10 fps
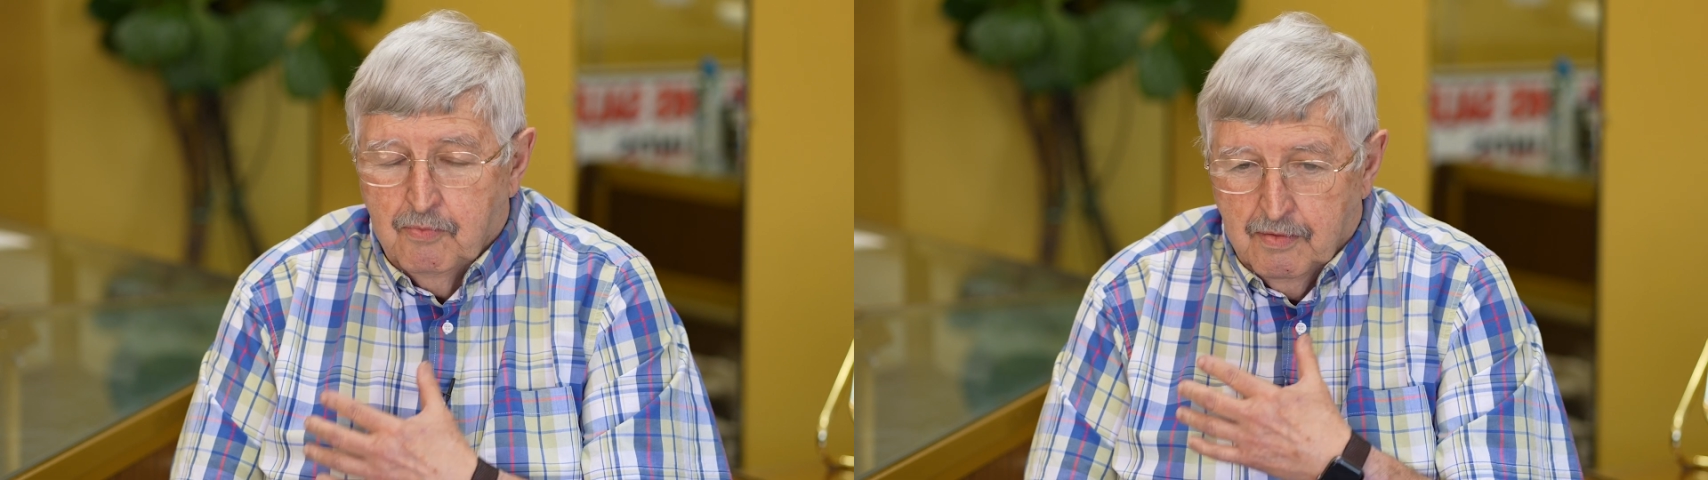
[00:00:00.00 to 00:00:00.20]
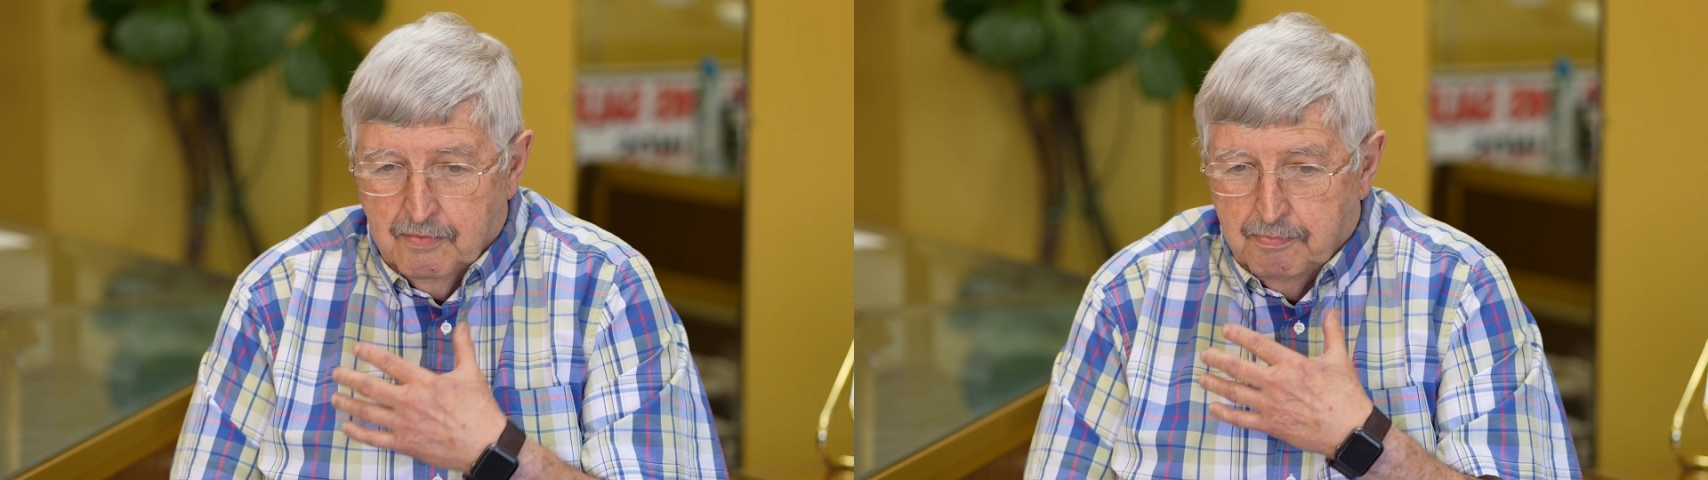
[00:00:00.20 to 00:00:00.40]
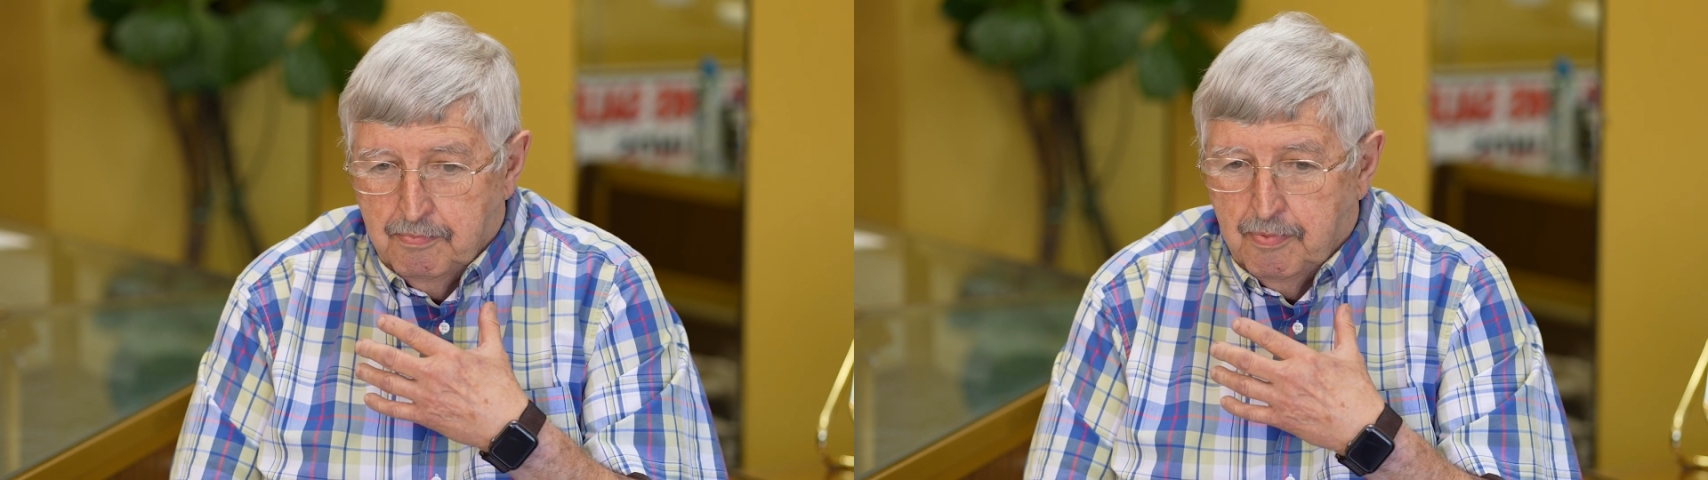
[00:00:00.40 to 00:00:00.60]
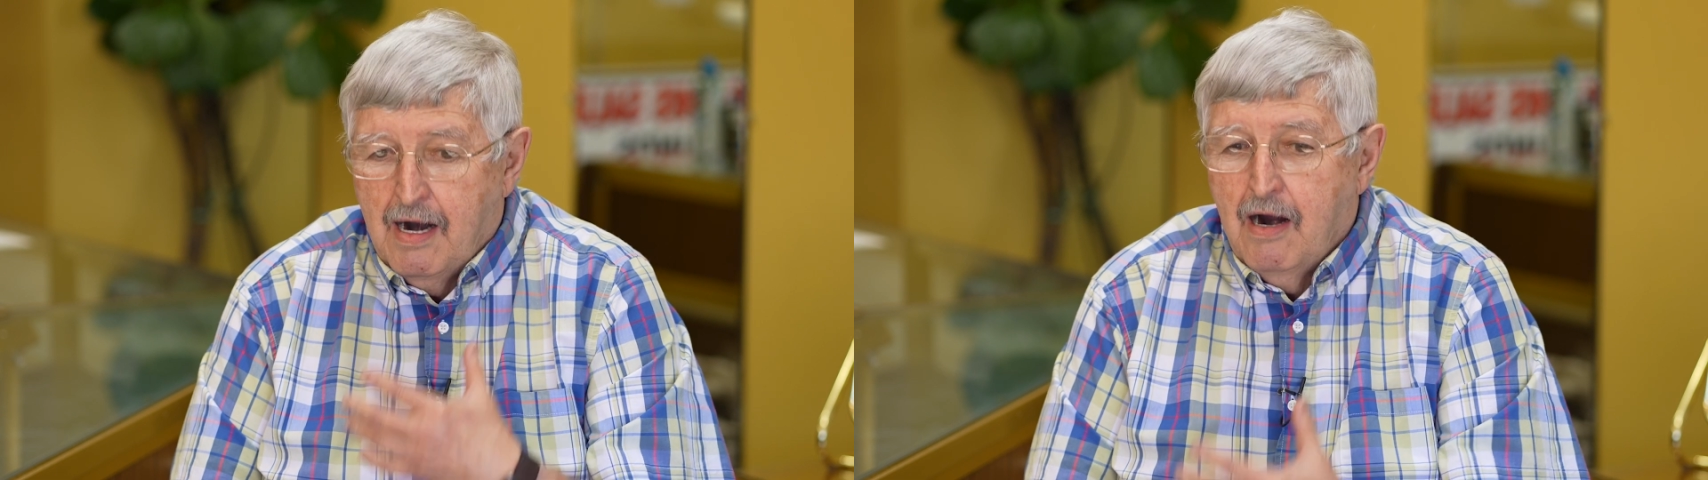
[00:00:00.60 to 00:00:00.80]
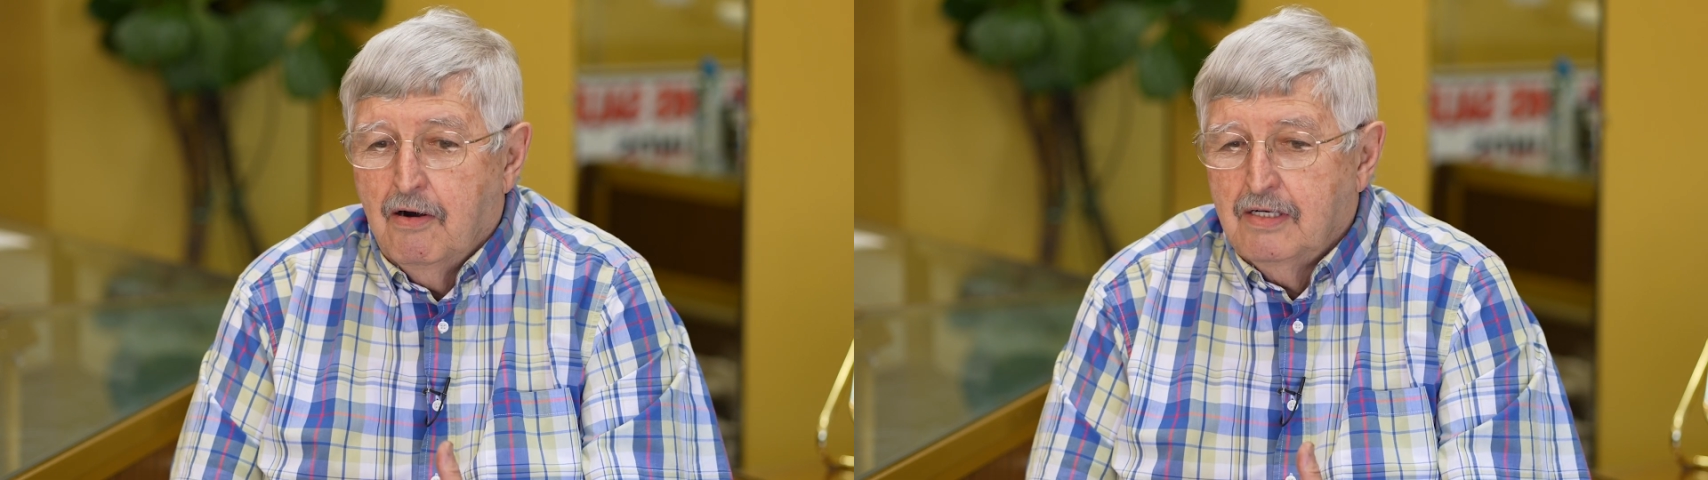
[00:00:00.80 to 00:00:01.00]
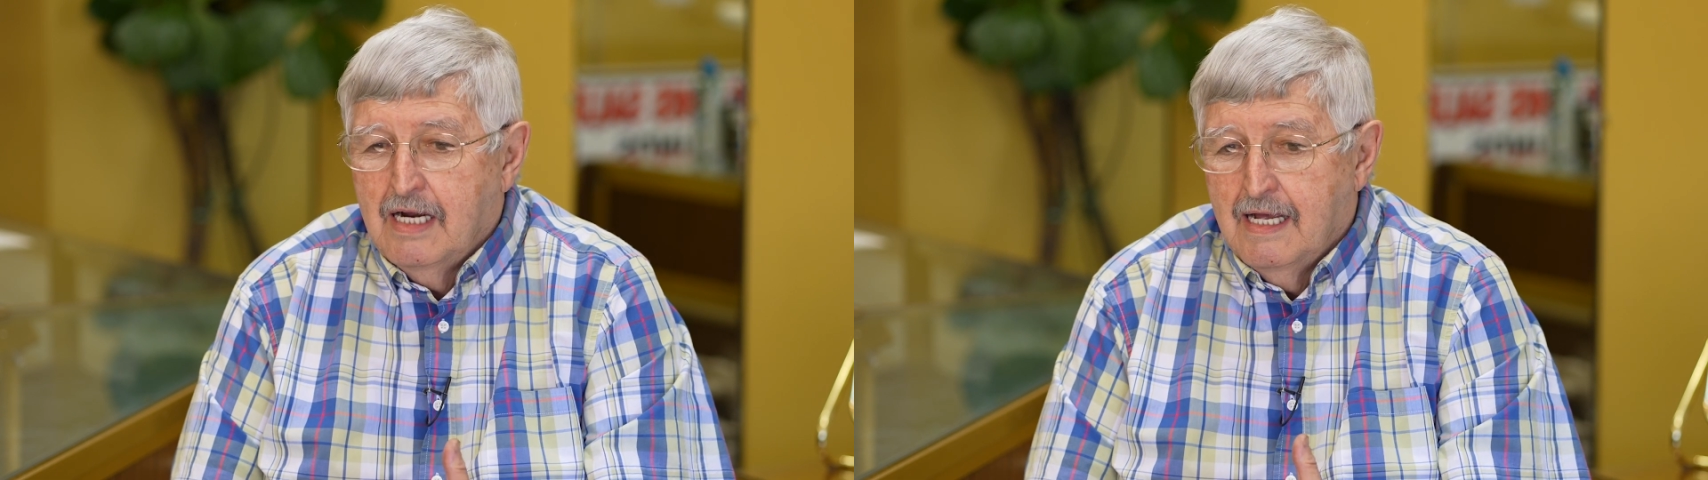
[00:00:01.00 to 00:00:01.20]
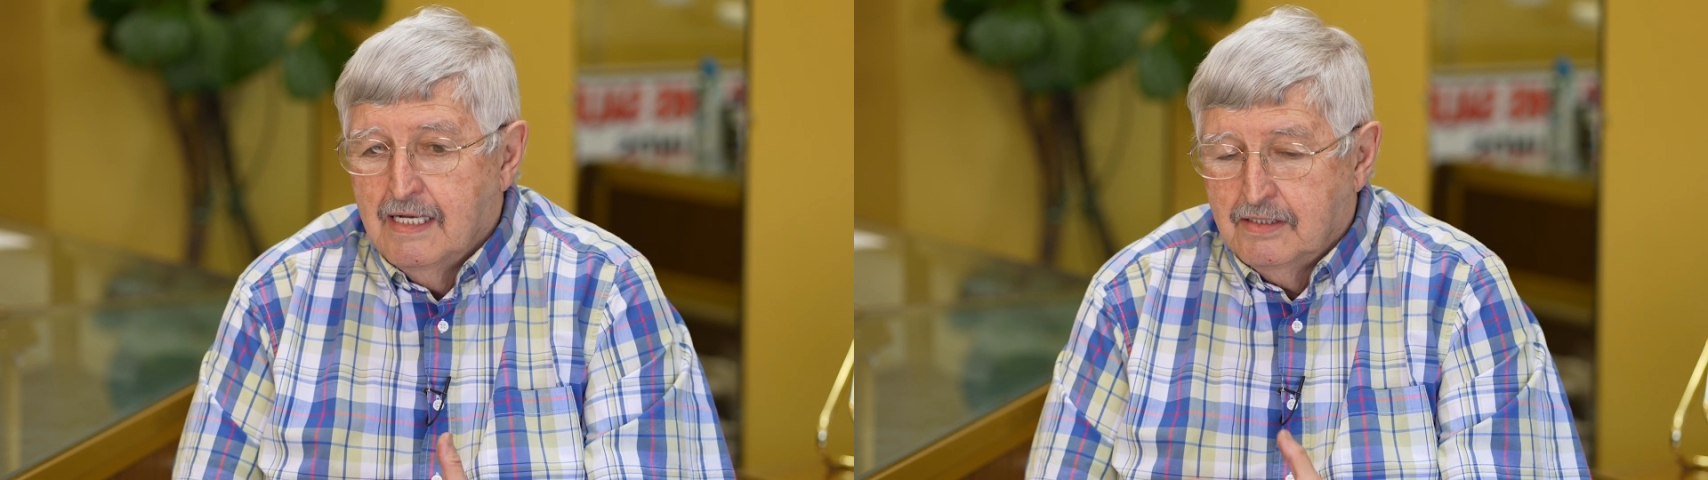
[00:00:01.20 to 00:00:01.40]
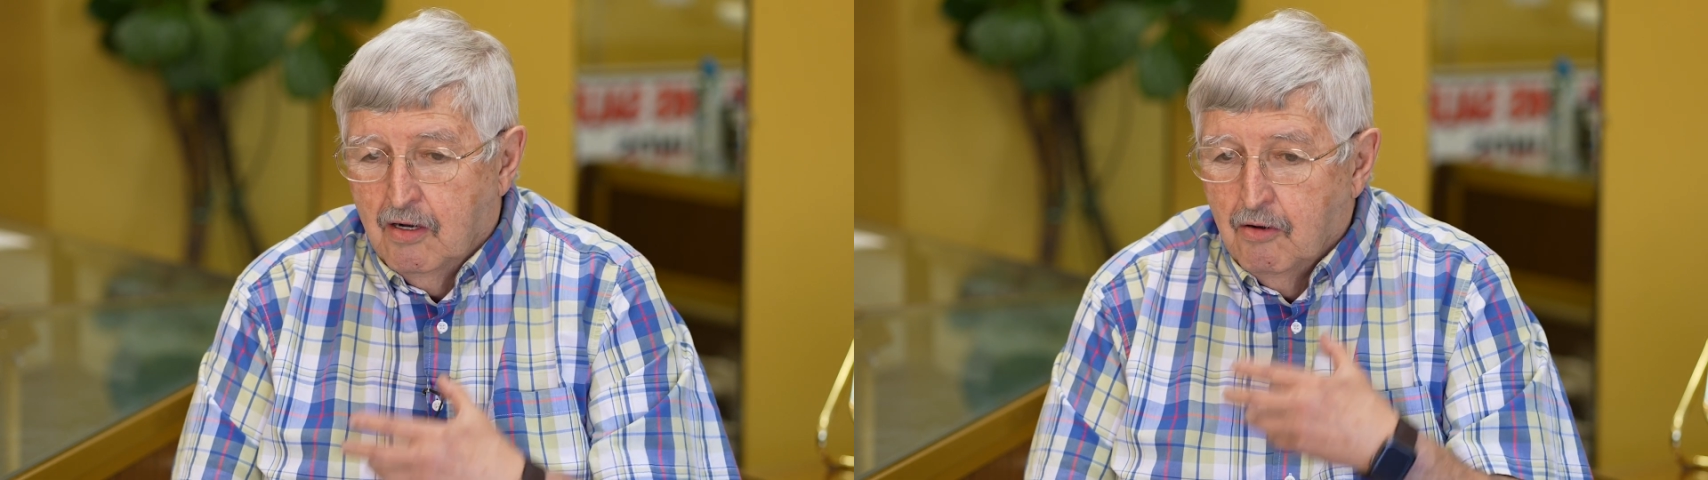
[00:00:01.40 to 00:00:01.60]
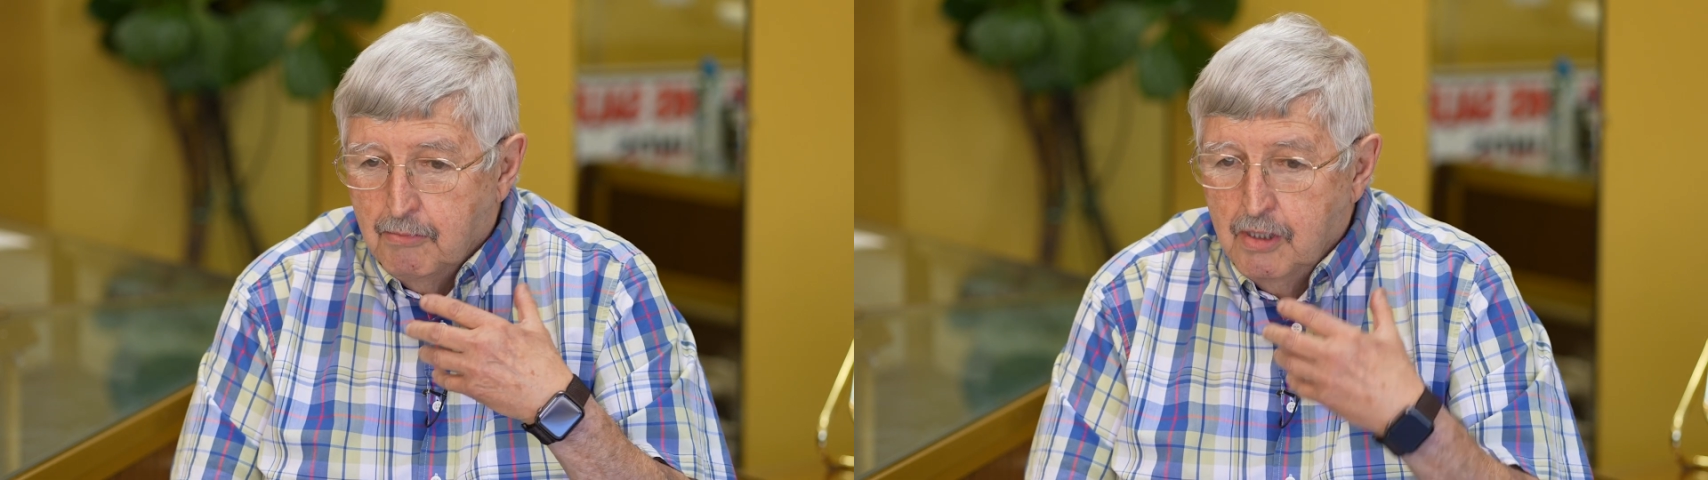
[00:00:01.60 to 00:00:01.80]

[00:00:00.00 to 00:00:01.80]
were prioritized on